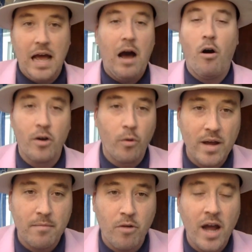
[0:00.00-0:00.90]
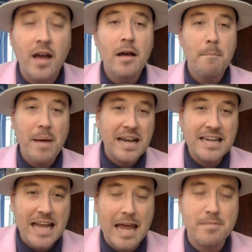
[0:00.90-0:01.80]
on a whim, right?
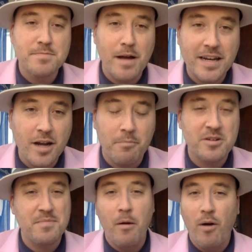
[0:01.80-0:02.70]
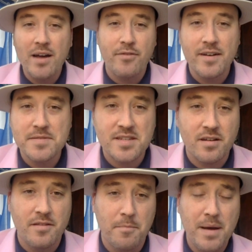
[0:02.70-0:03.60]
Betting names, betting numbers. My wife likes
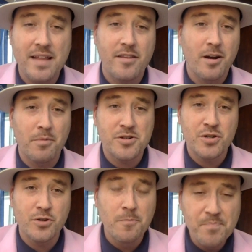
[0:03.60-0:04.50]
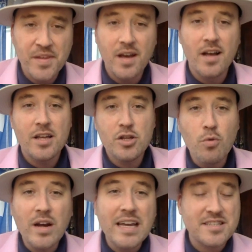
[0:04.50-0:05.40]
the bet, the number two.
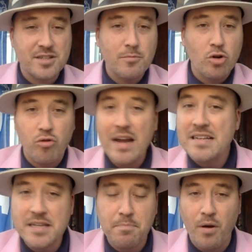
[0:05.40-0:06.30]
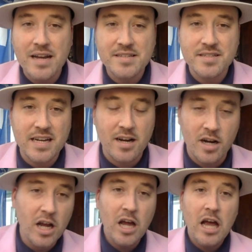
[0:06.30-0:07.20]
You will get some crazy prices
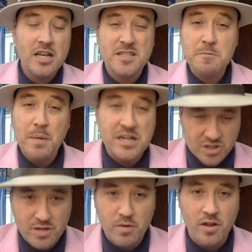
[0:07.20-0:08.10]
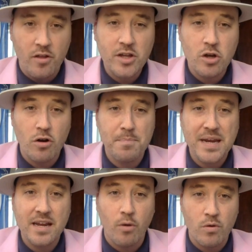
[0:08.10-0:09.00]
here, especially with all the
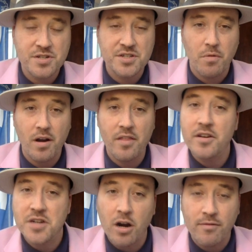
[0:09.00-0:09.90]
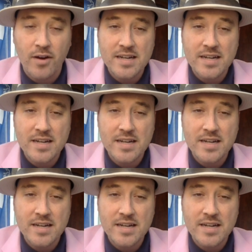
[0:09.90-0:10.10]
European horses running the turf